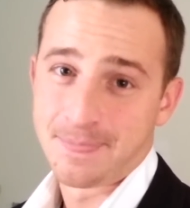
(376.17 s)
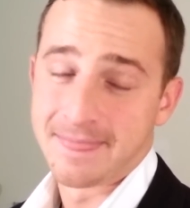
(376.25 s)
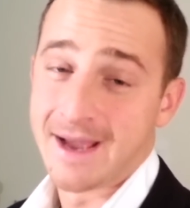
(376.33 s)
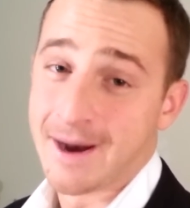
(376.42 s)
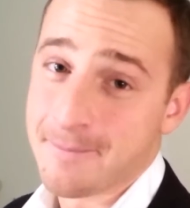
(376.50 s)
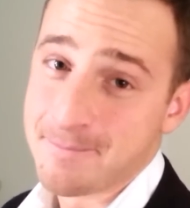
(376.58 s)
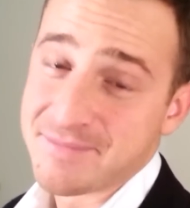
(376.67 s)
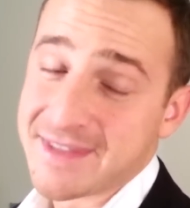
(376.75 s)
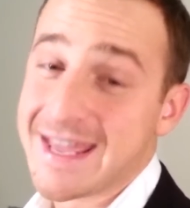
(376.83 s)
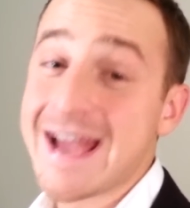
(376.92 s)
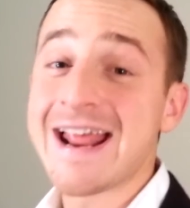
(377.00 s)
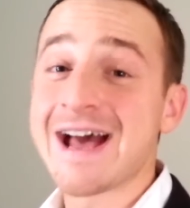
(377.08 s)
Now,
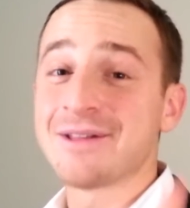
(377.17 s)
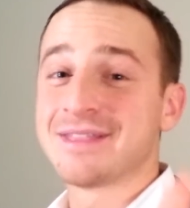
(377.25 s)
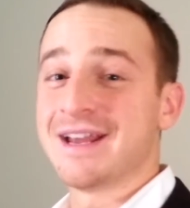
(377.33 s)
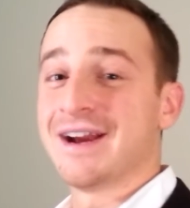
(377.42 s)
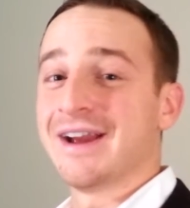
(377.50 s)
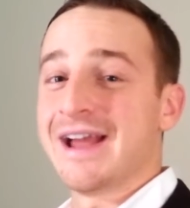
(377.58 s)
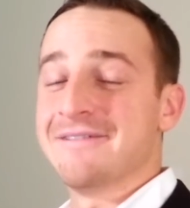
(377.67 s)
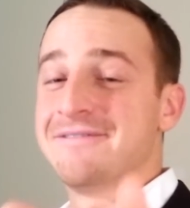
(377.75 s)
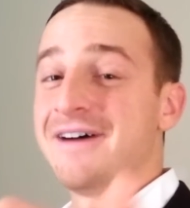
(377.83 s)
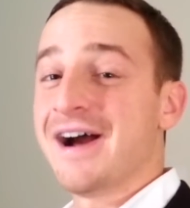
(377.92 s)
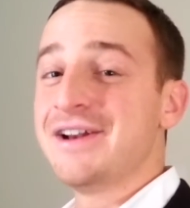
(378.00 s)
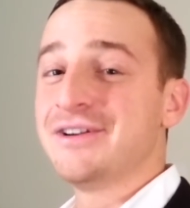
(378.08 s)
get out there and
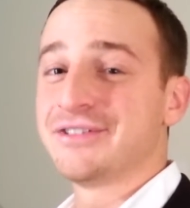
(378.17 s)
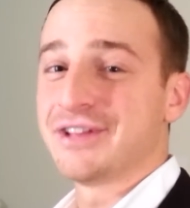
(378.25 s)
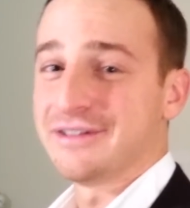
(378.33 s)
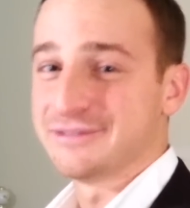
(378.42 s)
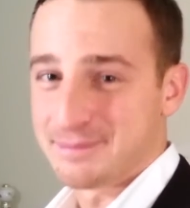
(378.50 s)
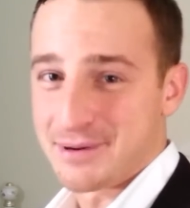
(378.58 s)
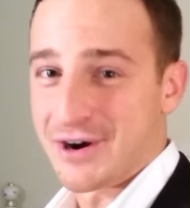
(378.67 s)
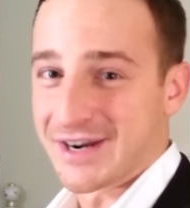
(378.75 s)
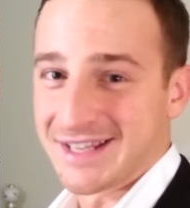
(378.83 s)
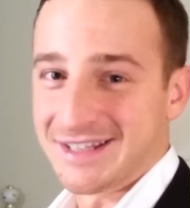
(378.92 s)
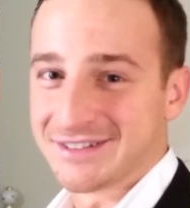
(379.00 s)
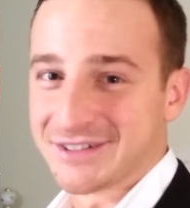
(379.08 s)
find yourself a
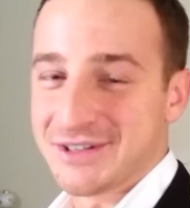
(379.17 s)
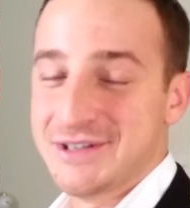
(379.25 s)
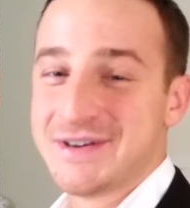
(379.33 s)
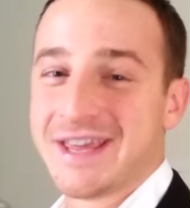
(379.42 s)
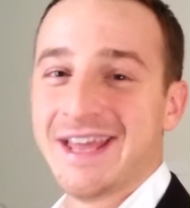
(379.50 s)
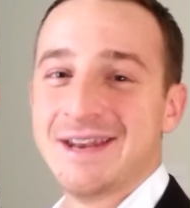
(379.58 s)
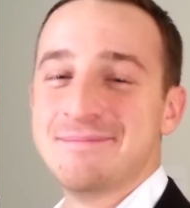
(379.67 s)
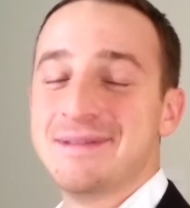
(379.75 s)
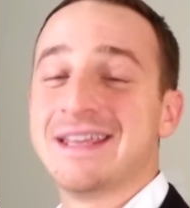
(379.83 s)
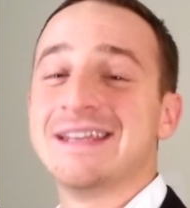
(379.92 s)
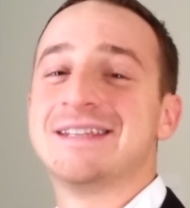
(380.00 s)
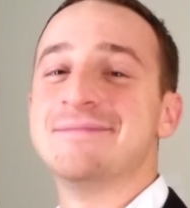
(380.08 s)
party so you can
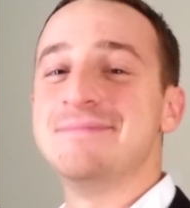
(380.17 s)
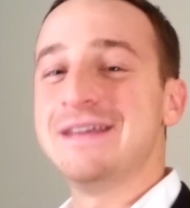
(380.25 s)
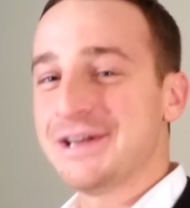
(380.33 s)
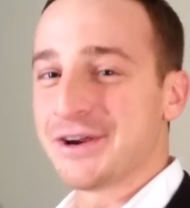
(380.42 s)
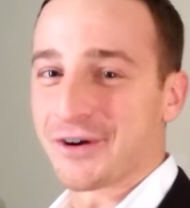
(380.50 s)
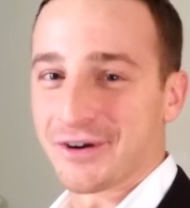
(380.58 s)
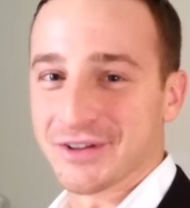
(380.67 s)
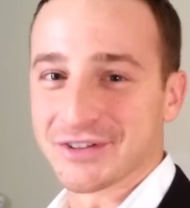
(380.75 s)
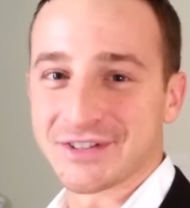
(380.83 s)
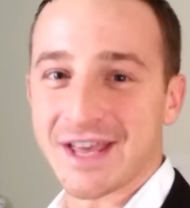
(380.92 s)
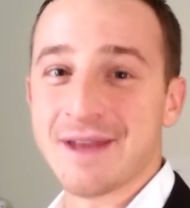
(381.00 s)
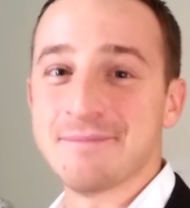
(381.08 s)
begin to meet
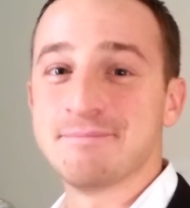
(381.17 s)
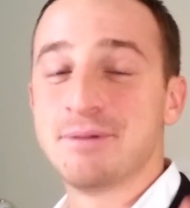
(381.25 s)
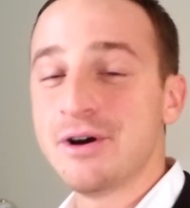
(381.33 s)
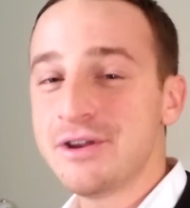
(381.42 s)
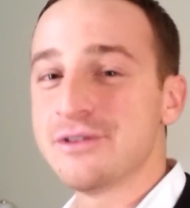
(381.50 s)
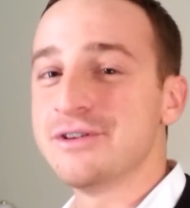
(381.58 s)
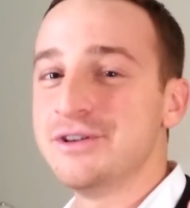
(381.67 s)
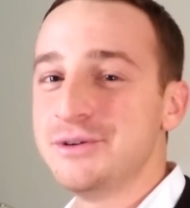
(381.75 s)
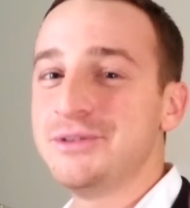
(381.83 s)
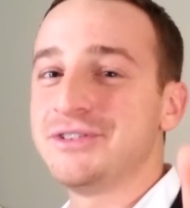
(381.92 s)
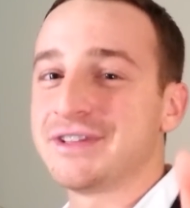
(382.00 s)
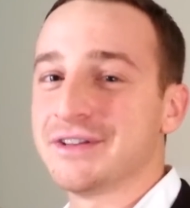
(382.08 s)
girls and put your
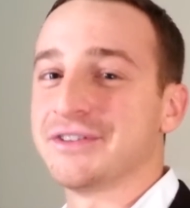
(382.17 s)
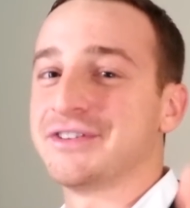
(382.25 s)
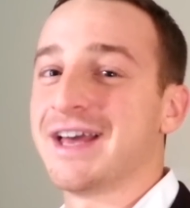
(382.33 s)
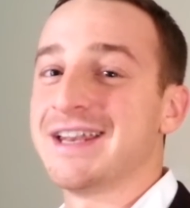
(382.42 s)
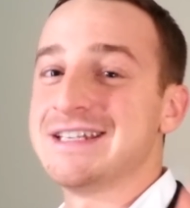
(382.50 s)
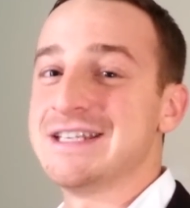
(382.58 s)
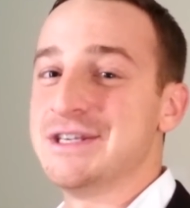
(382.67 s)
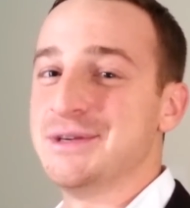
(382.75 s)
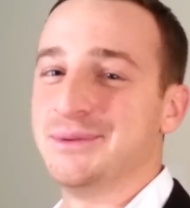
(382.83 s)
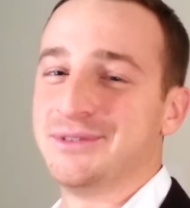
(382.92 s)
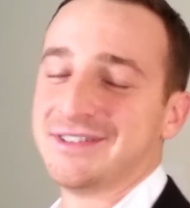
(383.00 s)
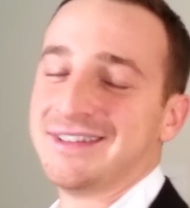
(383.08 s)
new skill set to
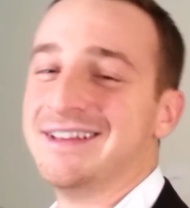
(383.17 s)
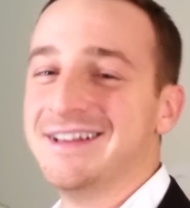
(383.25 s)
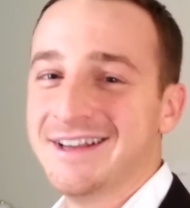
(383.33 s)
use.